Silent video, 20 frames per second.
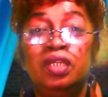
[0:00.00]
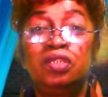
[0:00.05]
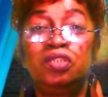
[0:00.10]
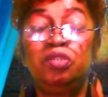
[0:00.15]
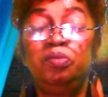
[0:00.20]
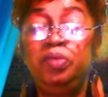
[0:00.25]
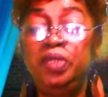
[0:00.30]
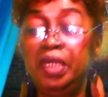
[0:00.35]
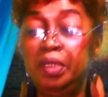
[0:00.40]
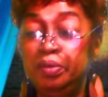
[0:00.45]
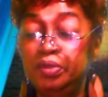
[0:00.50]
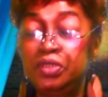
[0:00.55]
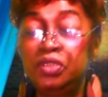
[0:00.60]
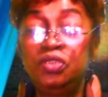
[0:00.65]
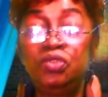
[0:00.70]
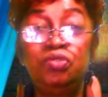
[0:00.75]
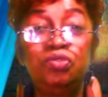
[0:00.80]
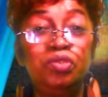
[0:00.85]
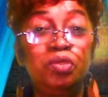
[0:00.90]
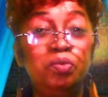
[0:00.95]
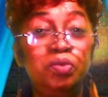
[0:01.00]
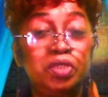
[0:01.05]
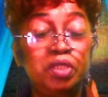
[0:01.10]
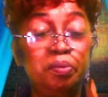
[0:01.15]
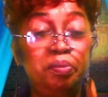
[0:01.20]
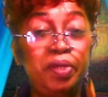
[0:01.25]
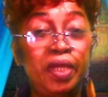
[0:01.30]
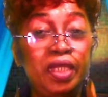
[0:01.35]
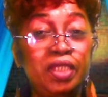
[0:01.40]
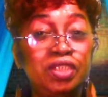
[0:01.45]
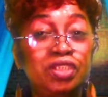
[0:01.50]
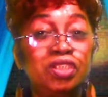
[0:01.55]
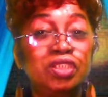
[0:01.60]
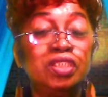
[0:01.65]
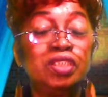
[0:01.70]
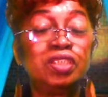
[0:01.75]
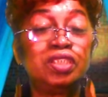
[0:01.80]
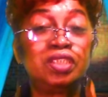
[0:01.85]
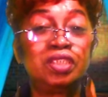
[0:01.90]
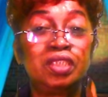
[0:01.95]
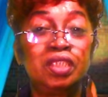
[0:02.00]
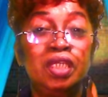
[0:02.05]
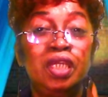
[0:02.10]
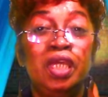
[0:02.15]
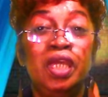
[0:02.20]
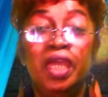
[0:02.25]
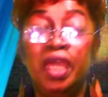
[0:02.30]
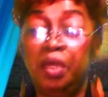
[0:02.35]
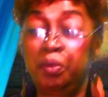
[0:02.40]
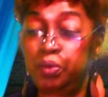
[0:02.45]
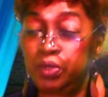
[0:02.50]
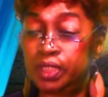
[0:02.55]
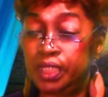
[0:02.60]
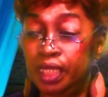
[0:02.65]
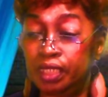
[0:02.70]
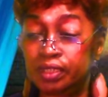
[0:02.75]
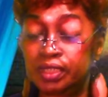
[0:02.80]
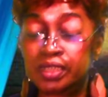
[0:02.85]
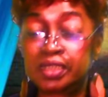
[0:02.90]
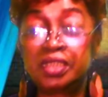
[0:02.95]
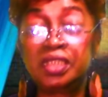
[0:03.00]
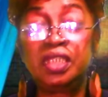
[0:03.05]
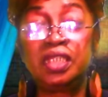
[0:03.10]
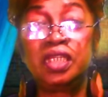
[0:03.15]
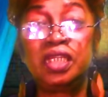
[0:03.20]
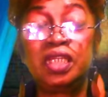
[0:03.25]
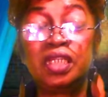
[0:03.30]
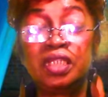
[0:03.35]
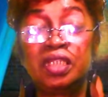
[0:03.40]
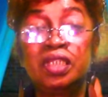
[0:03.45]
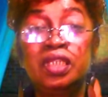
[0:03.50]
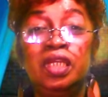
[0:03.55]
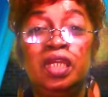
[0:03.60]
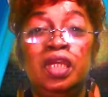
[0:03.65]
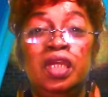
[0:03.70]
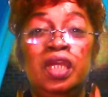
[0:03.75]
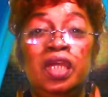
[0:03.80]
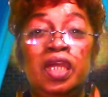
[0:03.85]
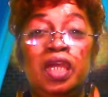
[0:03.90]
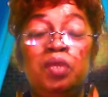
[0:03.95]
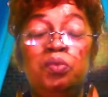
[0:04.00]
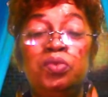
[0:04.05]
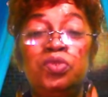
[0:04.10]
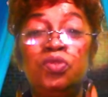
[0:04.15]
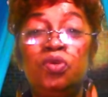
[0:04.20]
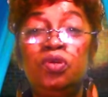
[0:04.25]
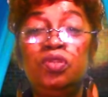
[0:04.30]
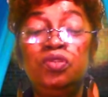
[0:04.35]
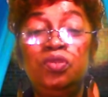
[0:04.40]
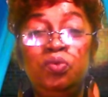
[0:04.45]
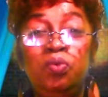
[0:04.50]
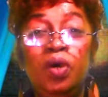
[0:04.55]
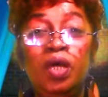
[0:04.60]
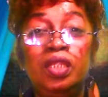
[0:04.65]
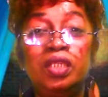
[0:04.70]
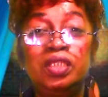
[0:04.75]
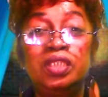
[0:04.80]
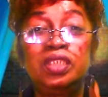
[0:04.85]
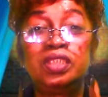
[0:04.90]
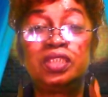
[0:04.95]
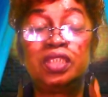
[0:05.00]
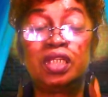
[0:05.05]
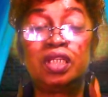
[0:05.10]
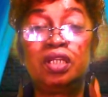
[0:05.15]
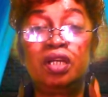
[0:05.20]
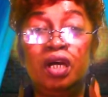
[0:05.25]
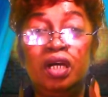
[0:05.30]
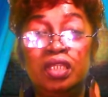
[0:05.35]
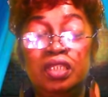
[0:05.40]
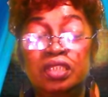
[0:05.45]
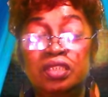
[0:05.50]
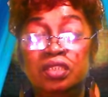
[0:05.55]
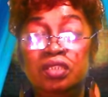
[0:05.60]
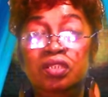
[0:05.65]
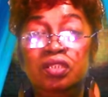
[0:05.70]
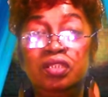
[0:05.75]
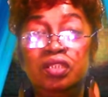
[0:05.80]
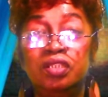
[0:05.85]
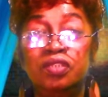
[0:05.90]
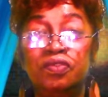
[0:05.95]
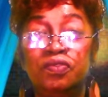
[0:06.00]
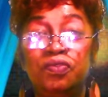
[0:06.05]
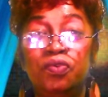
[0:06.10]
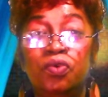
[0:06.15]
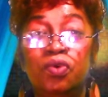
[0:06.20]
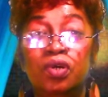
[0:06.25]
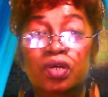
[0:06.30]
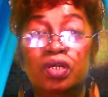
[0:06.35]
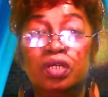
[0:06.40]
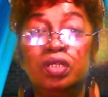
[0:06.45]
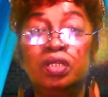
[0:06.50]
You'd be able to do it with the patience and without sinning and with all the qualities that God is looking for.